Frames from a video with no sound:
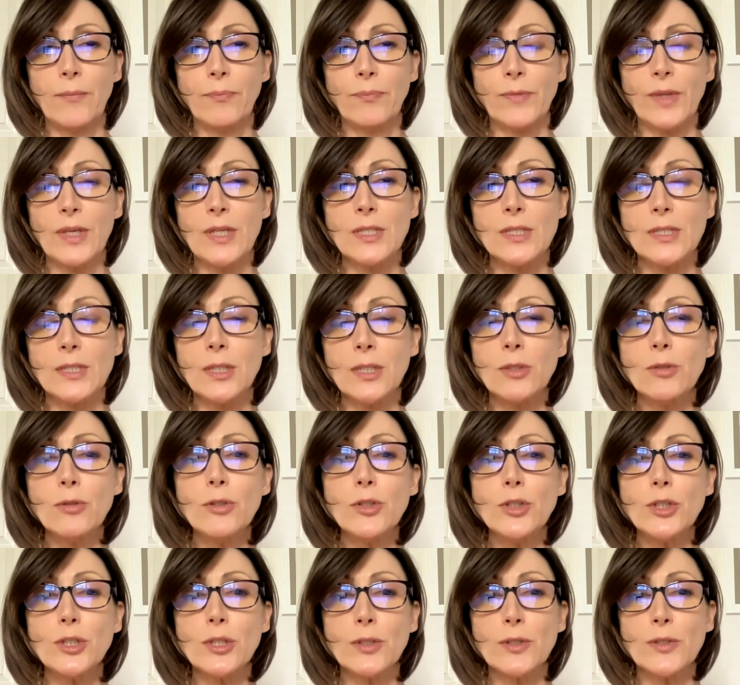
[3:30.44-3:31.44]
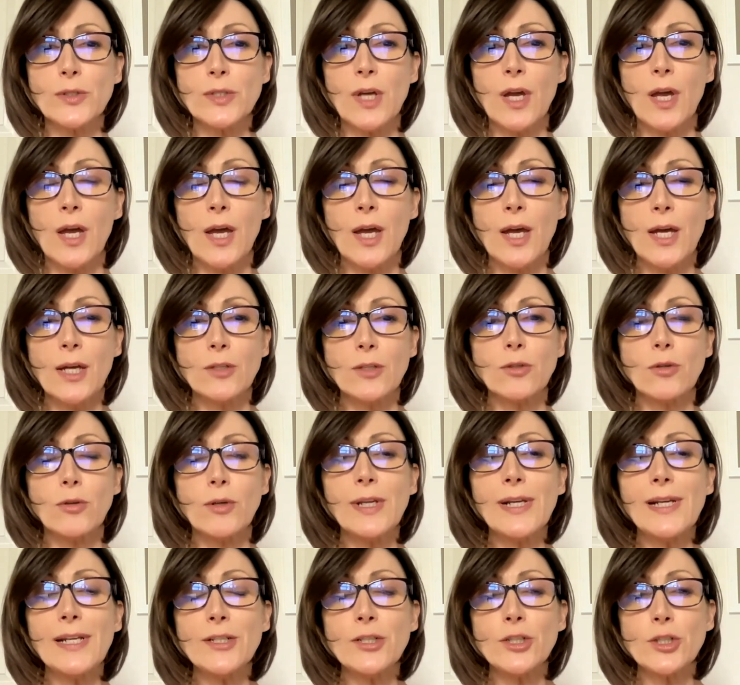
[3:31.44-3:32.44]
institutions to
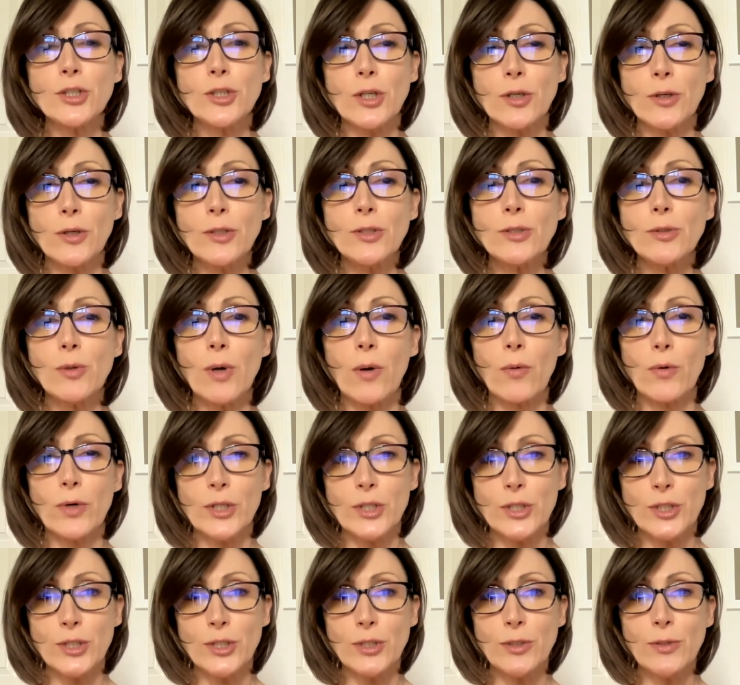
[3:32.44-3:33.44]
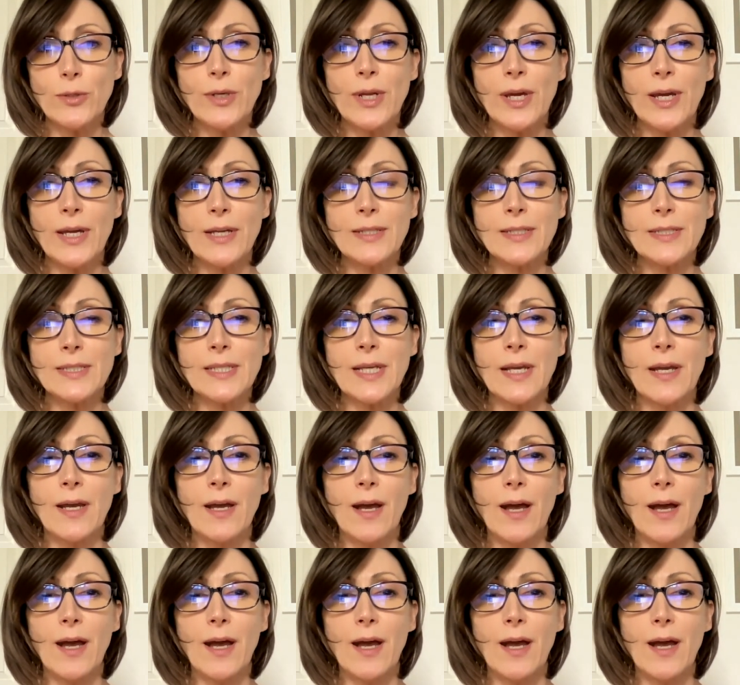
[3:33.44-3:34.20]
really show to our students